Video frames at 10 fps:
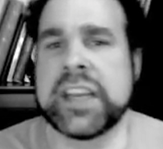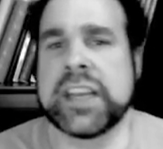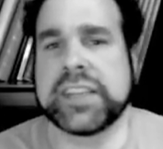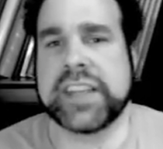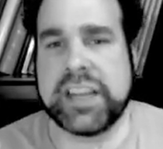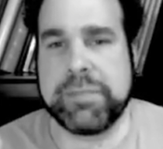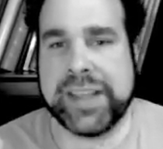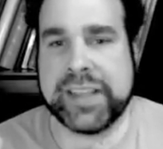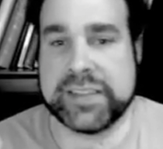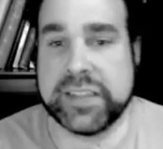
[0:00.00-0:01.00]
to kind of make
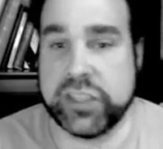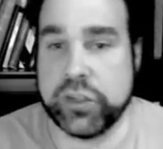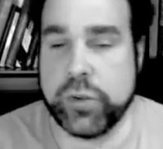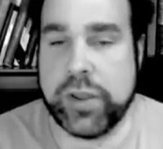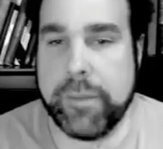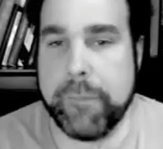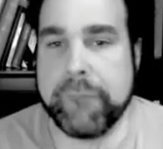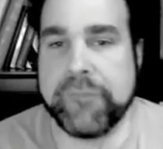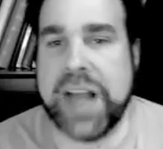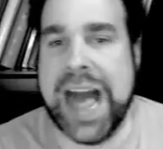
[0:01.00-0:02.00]
this the new
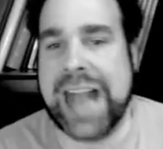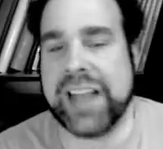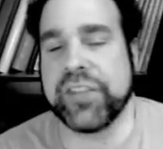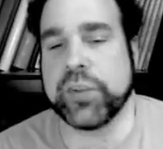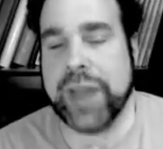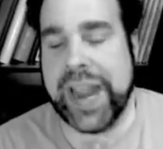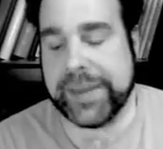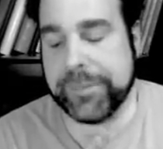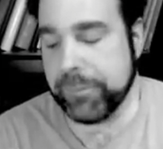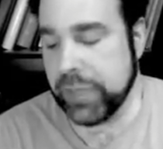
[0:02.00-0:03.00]
flag of the right.
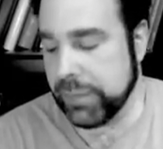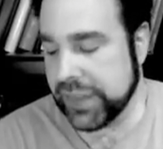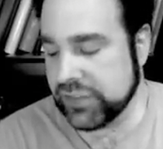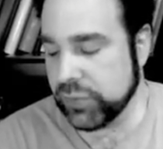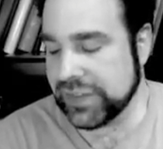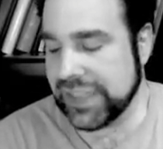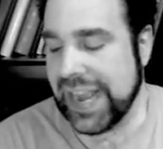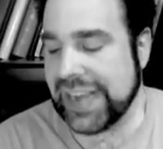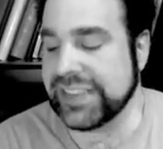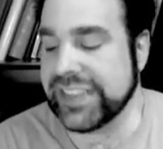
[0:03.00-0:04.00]
But but this was the
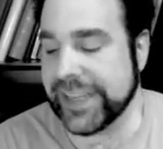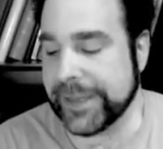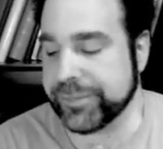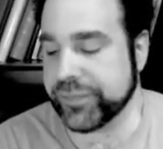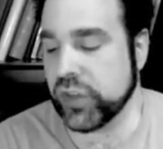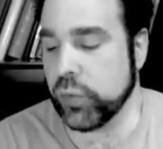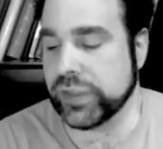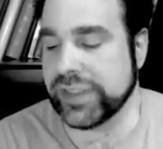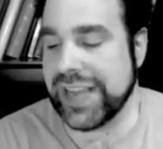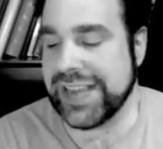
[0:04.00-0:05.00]
idea
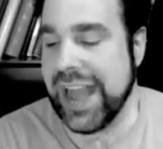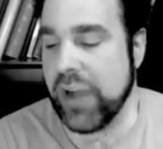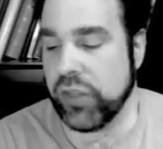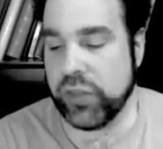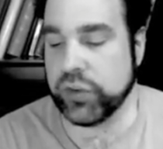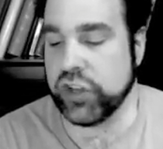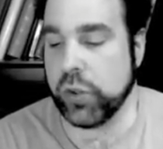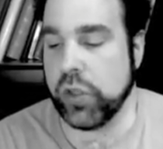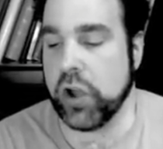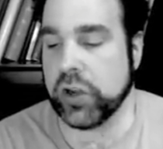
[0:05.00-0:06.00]
was that now we're no
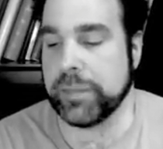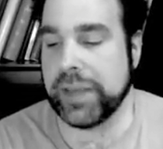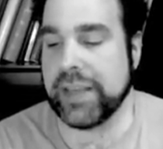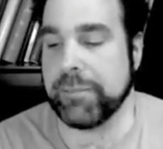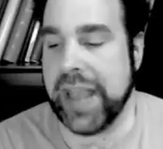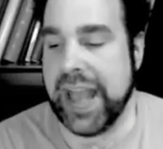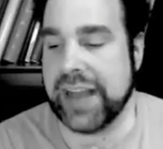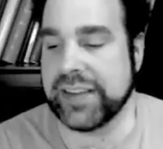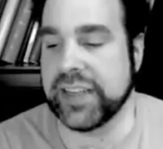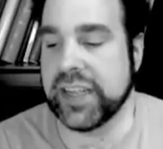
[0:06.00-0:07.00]
longer being
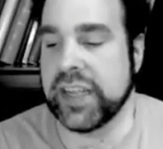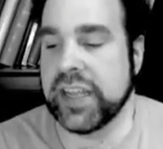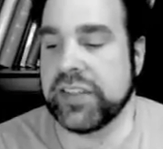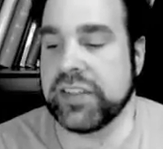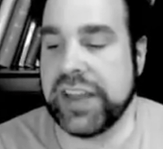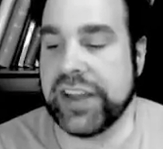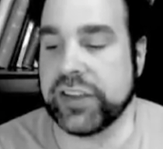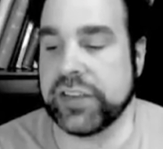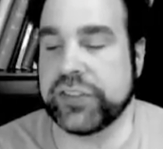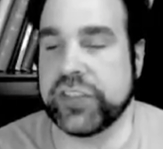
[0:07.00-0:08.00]
banned. The
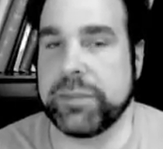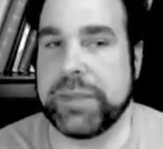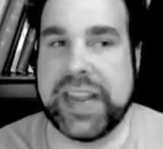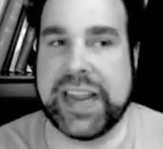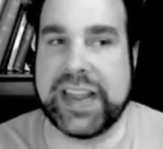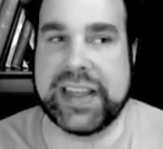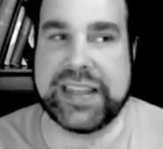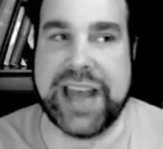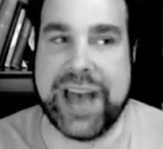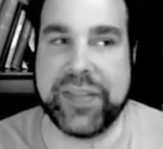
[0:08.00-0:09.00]
narrative should be
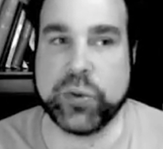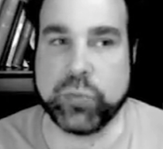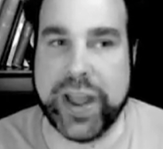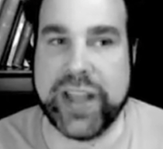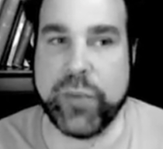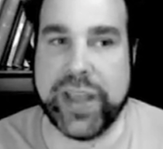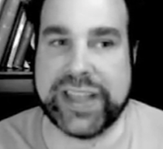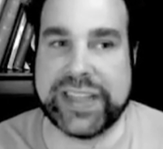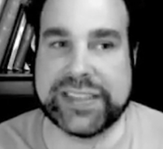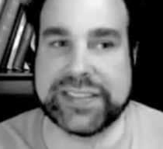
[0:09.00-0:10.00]
that the right wing
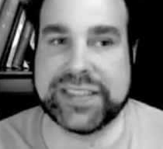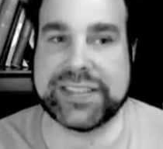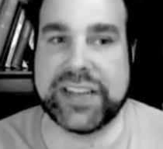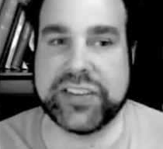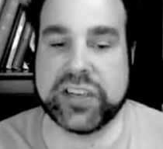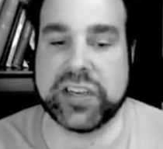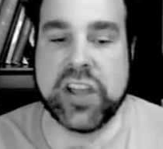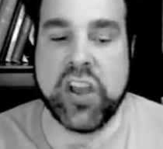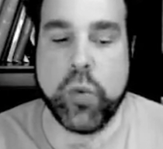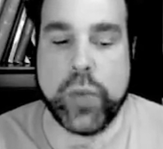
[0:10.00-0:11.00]
is the center.
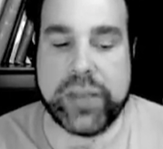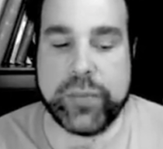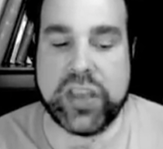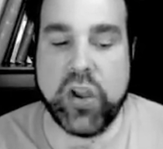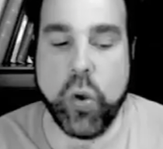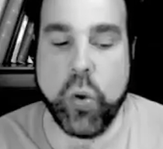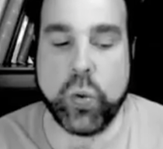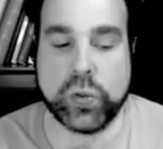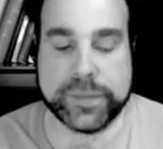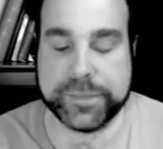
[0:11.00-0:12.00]
We we hold